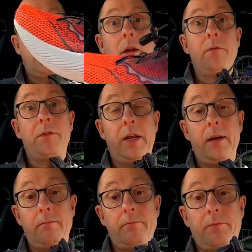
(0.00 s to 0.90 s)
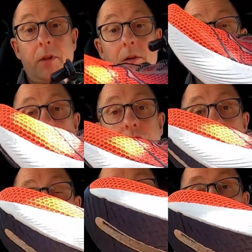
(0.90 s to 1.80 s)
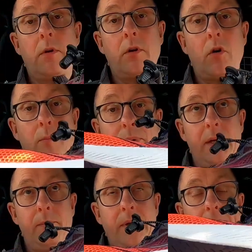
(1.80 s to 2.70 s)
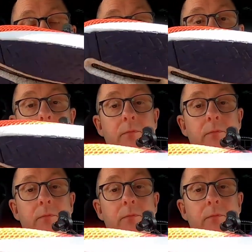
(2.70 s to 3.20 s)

loved it, loved the shoe, got a PB,